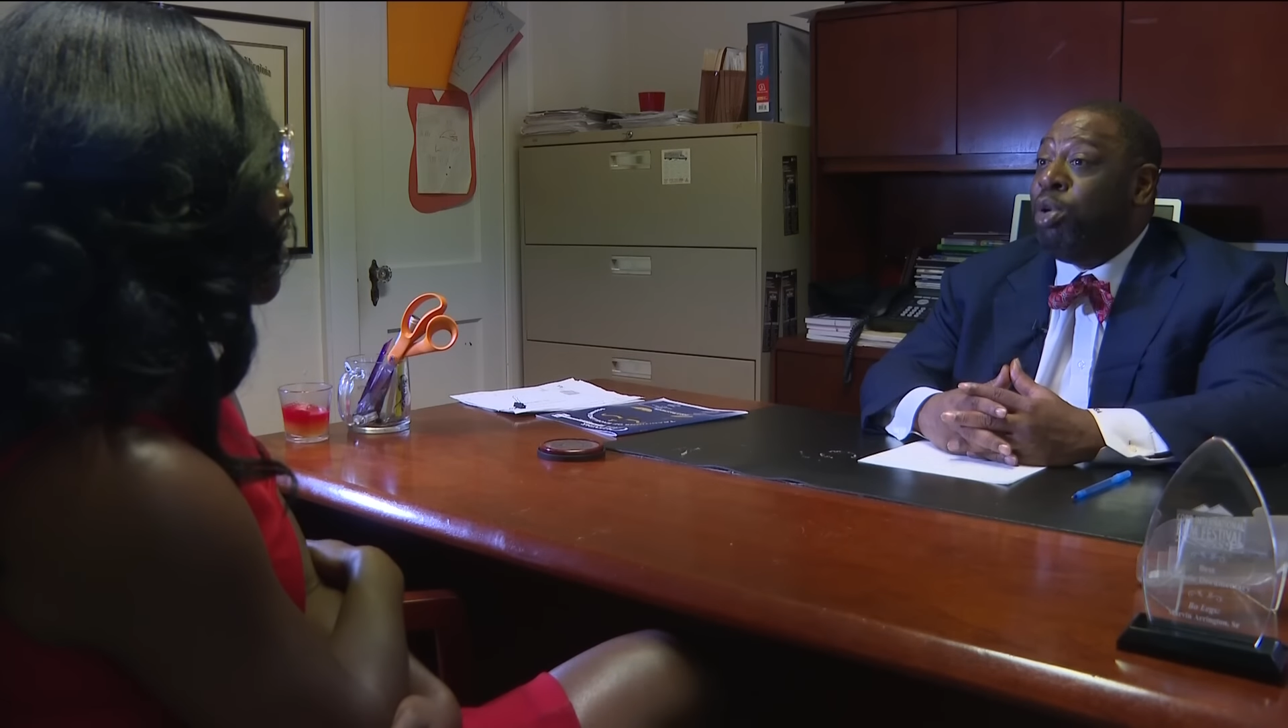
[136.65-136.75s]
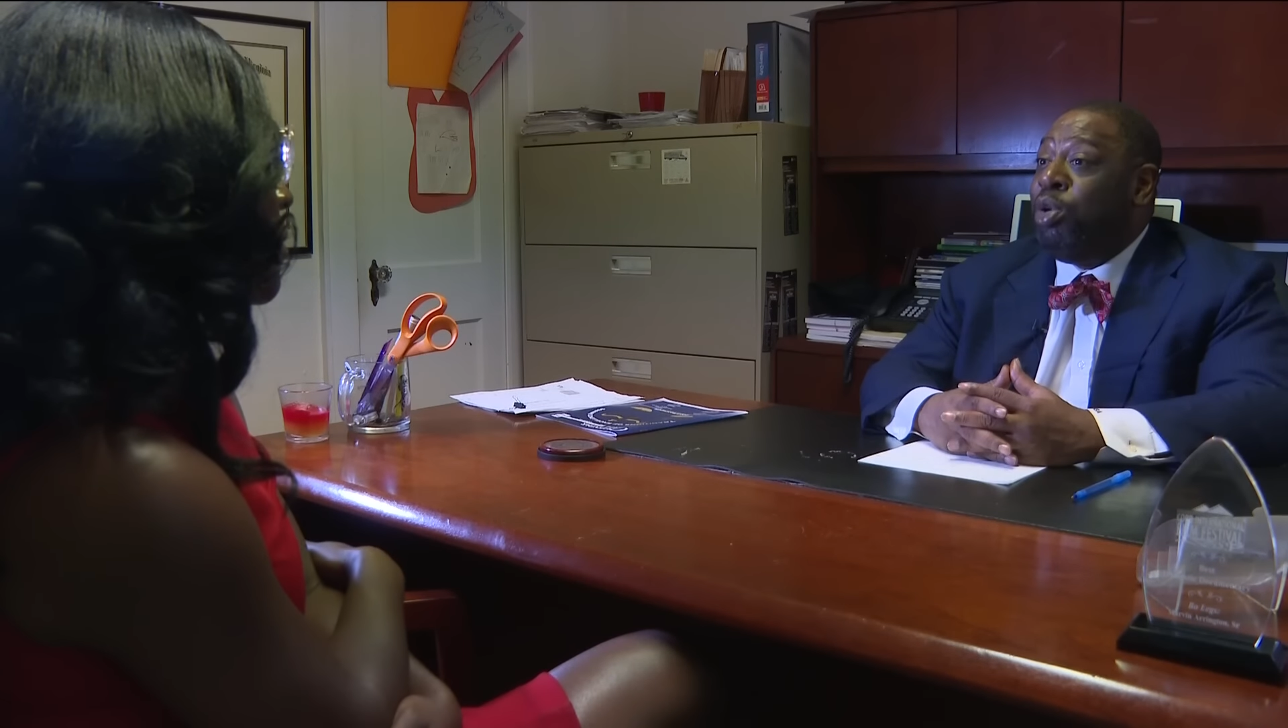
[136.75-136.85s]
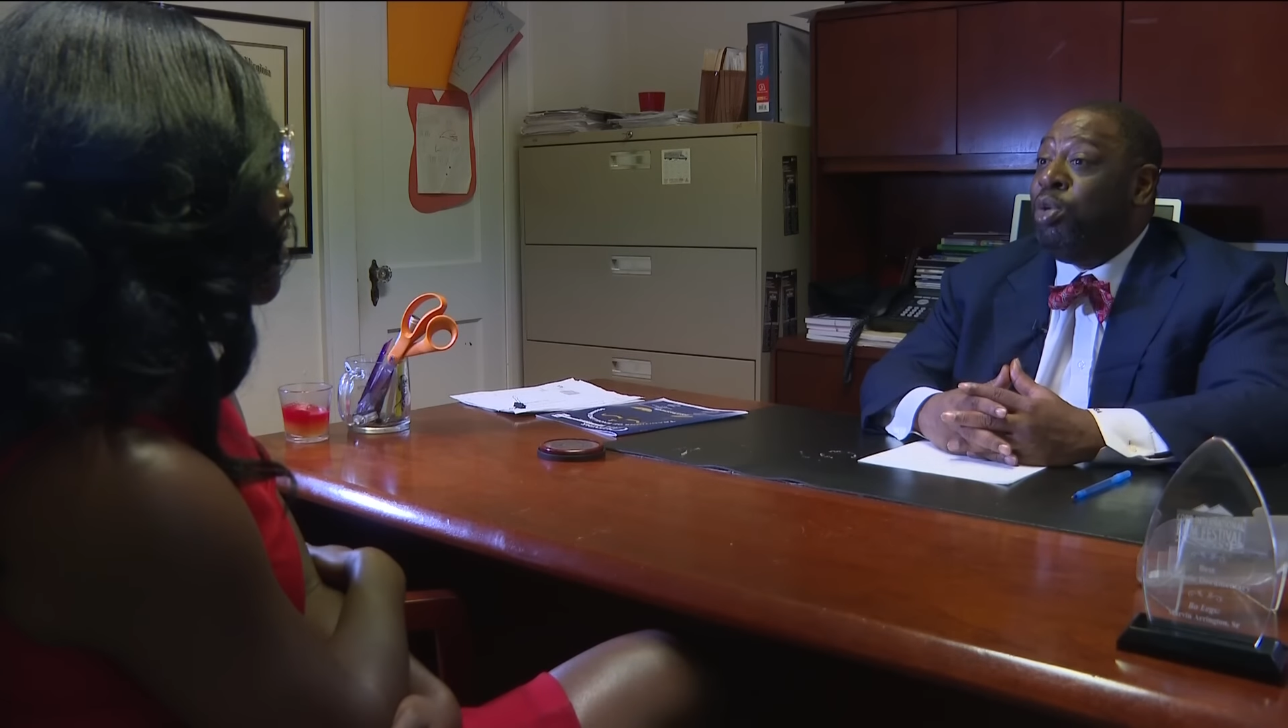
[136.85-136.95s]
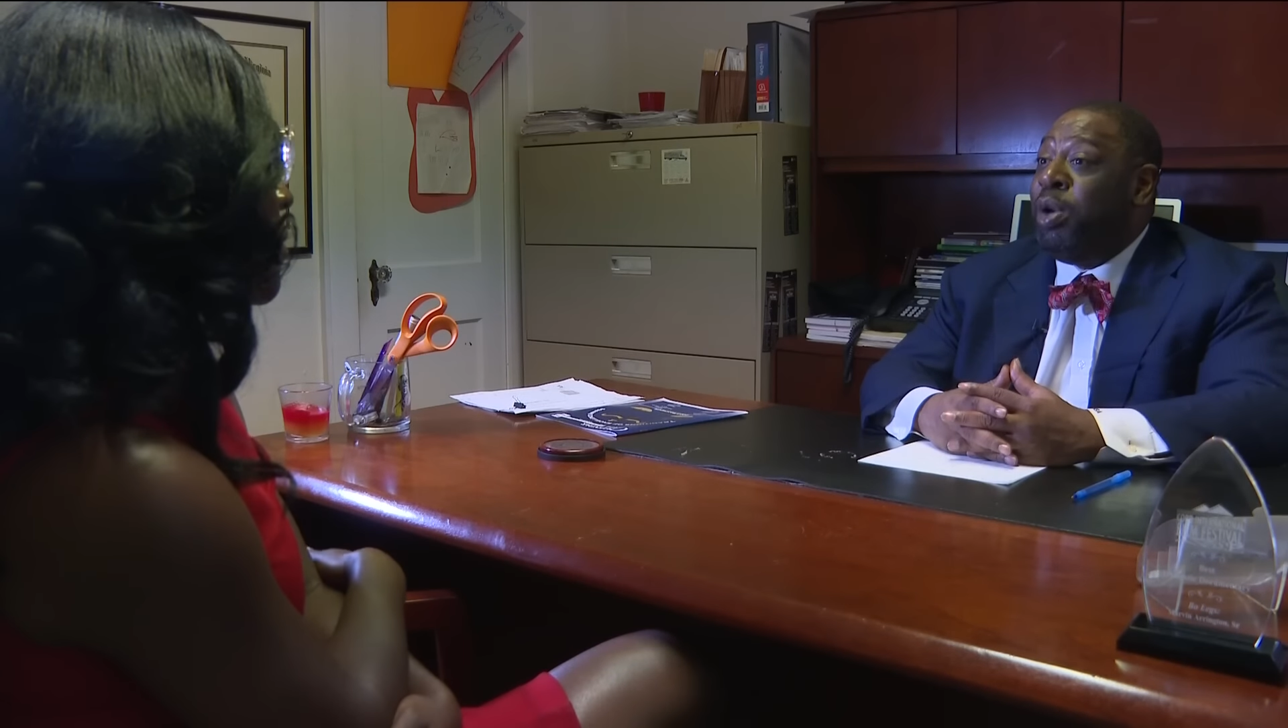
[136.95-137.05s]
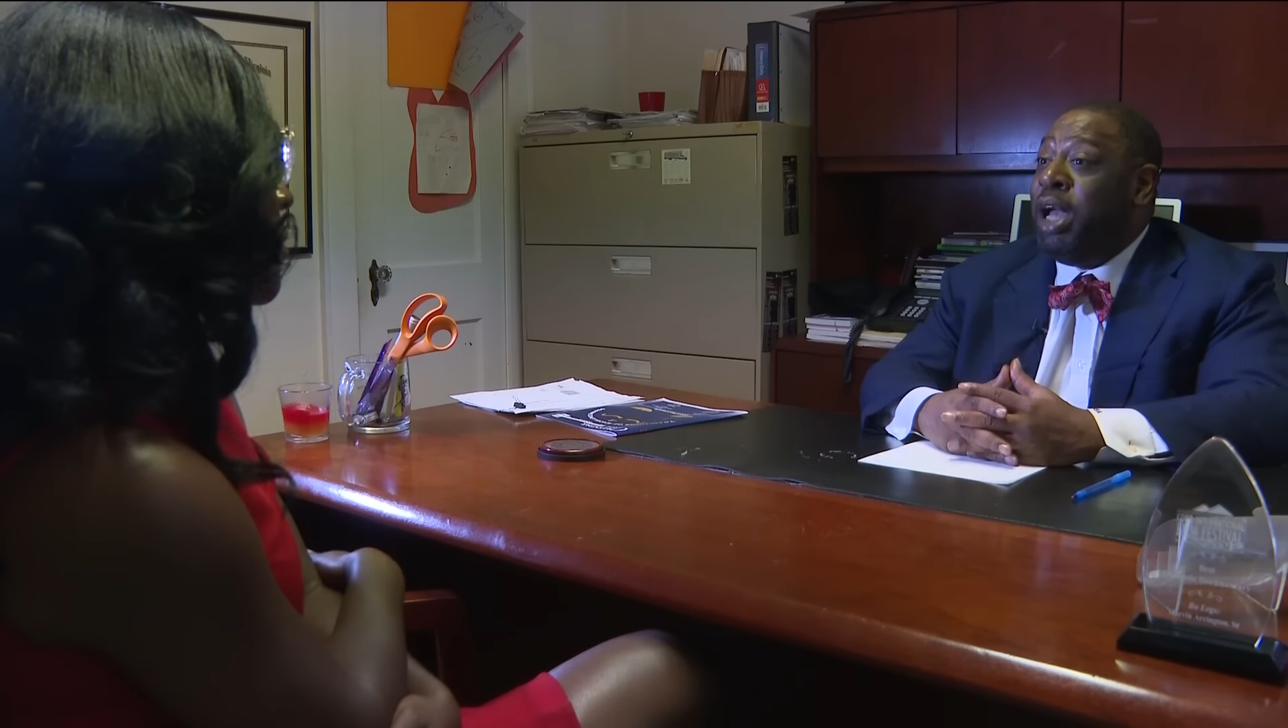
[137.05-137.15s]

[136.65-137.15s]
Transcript: attorney.